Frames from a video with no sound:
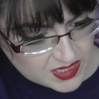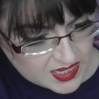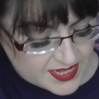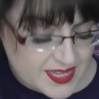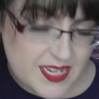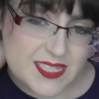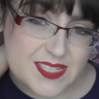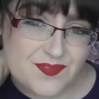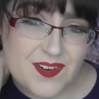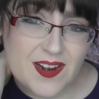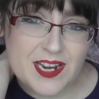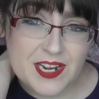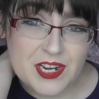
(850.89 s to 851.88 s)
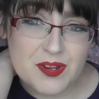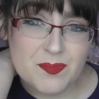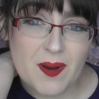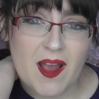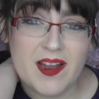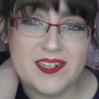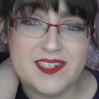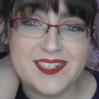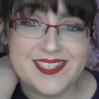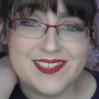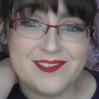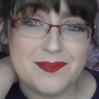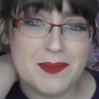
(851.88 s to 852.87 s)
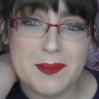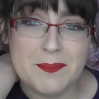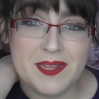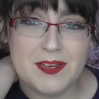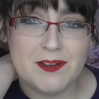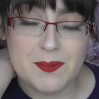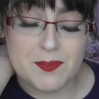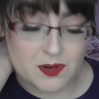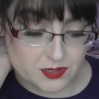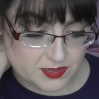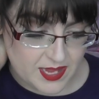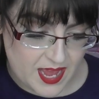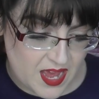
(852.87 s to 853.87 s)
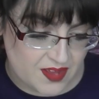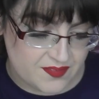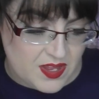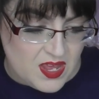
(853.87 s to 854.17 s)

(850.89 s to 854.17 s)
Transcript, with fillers: I think it's a fairly new brand, so it might be the only product they have.